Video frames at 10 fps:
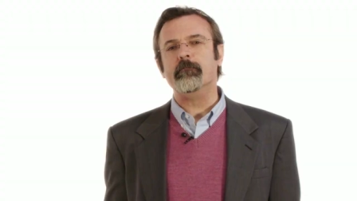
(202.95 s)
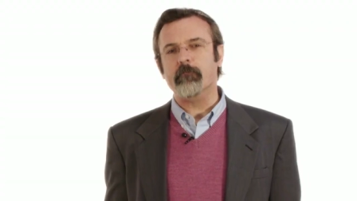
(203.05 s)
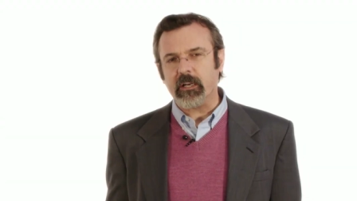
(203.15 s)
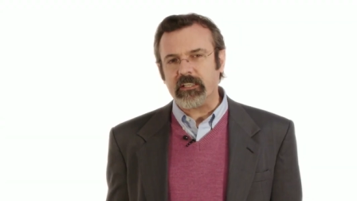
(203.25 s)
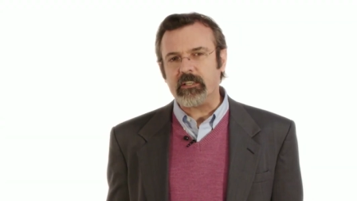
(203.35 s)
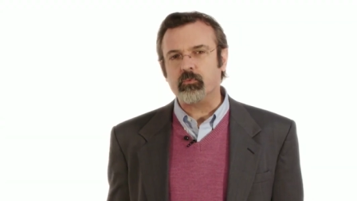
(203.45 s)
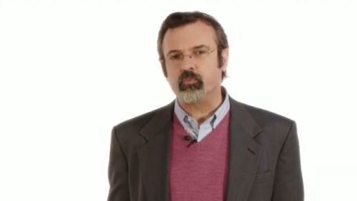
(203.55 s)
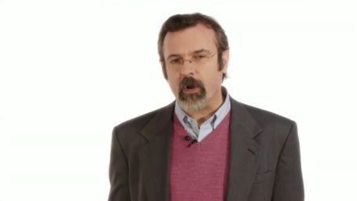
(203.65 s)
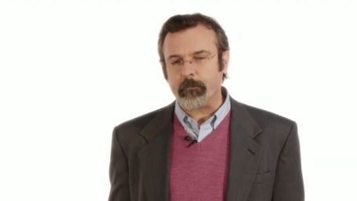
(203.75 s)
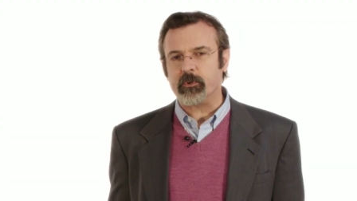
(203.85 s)
money
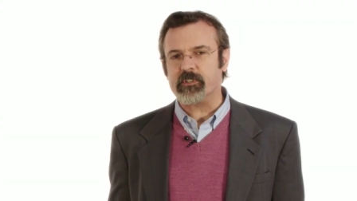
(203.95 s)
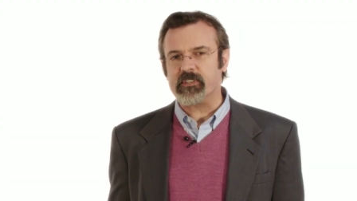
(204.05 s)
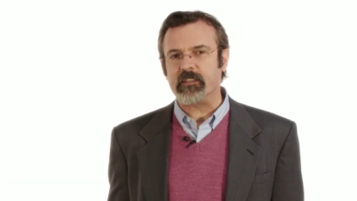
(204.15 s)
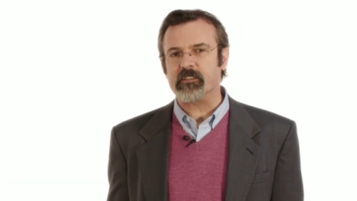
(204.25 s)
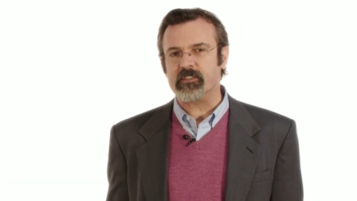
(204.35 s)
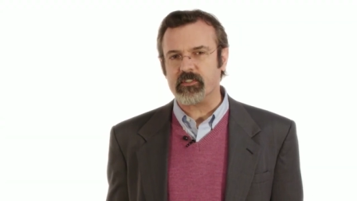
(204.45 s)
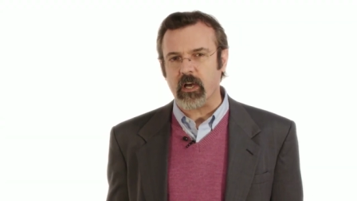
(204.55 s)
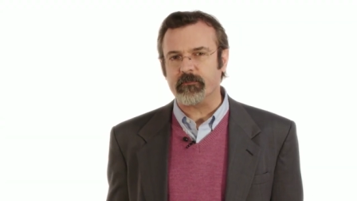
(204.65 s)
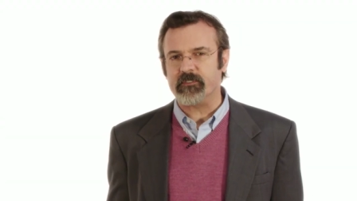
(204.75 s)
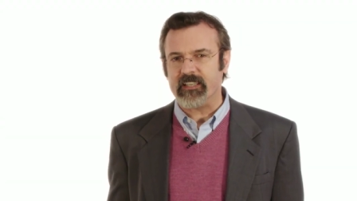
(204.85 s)
represents
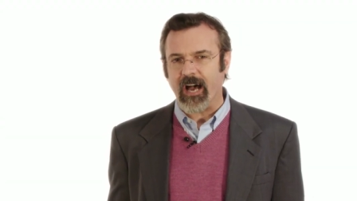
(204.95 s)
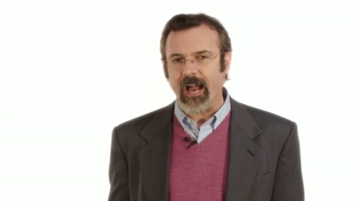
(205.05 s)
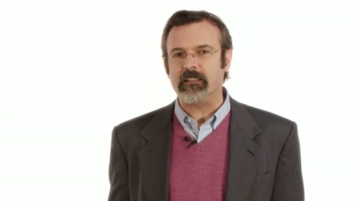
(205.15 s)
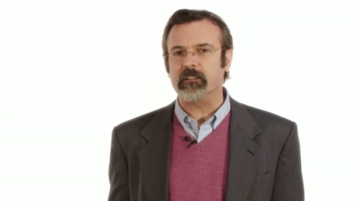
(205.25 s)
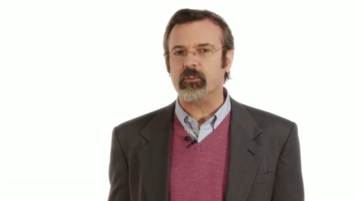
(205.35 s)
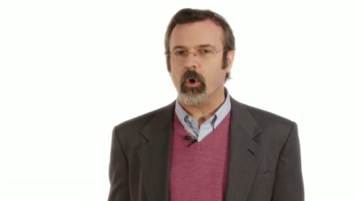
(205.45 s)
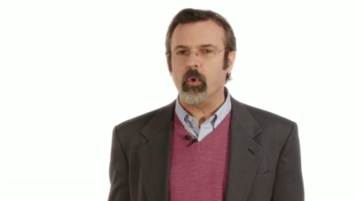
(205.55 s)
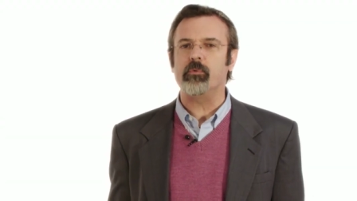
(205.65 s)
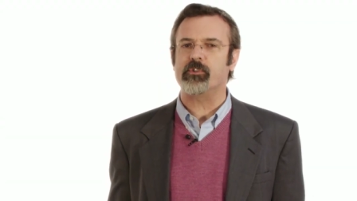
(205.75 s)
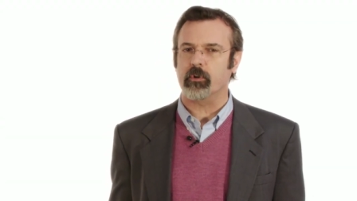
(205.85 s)
stuff the island
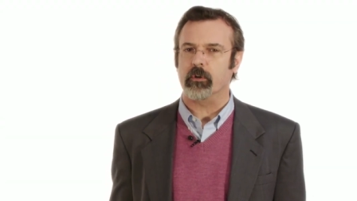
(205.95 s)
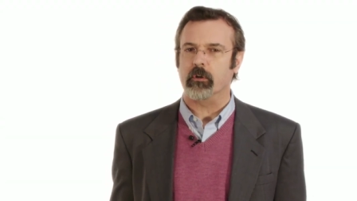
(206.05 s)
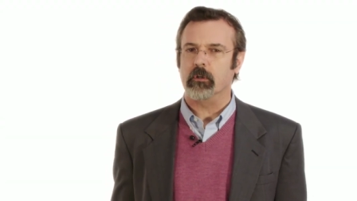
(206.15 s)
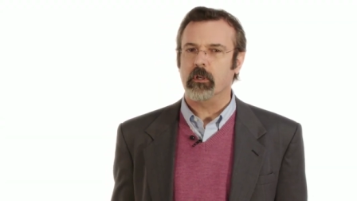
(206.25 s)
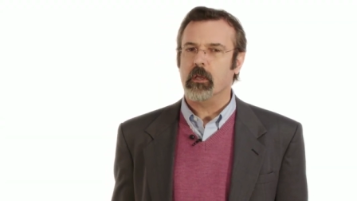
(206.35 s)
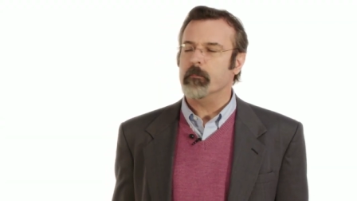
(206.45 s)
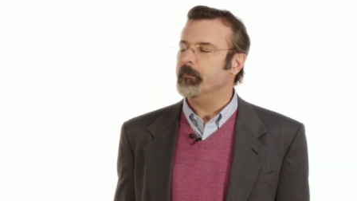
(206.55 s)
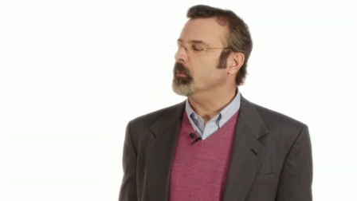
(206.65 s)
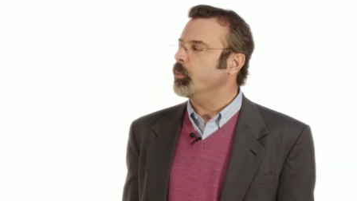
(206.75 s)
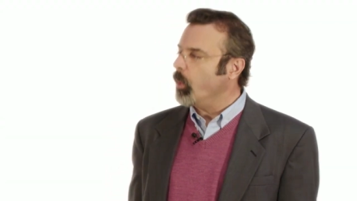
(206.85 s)
owes her.
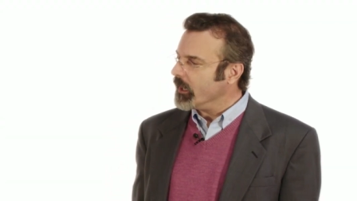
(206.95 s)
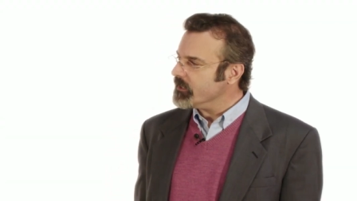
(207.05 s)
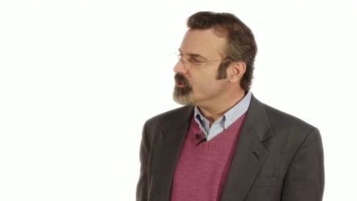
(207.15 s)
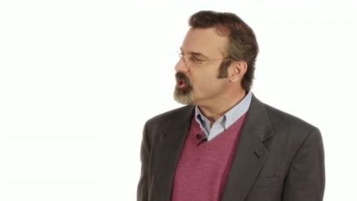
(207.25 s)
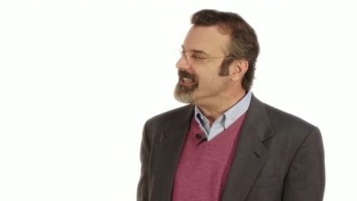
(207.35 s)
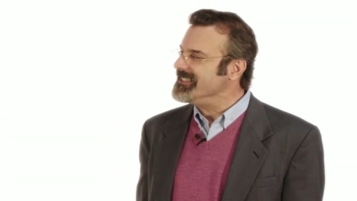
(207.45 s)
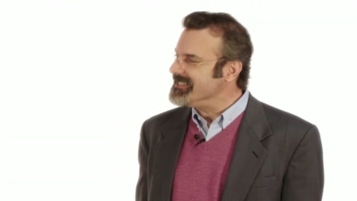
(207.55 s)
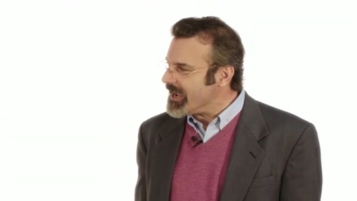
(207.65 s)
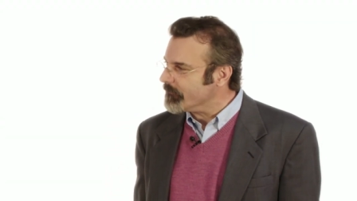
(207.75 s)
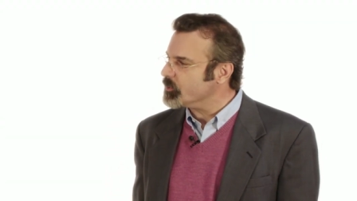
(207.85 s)
But what if she
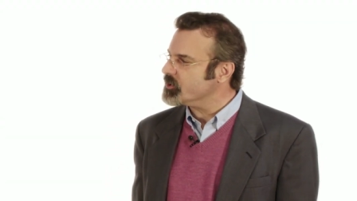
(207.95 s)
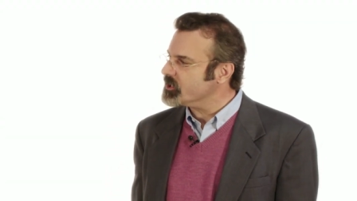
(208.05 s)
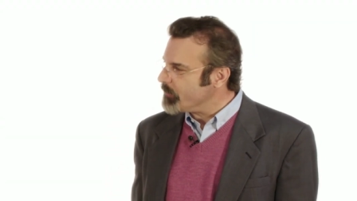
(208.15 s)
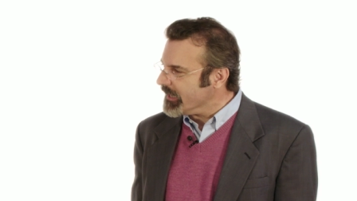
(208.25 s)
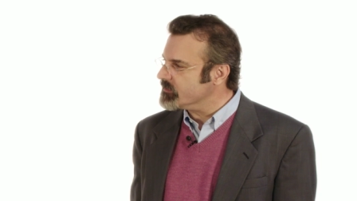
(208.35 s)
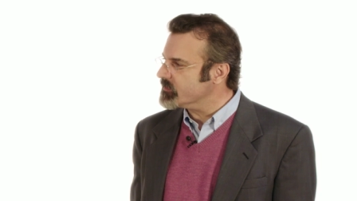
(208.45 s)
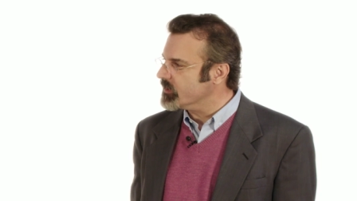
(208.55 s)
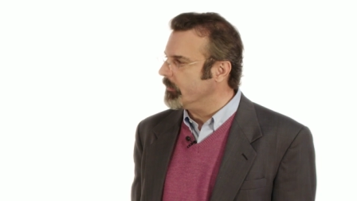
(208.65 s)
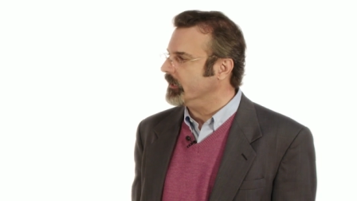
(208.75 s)
never spends the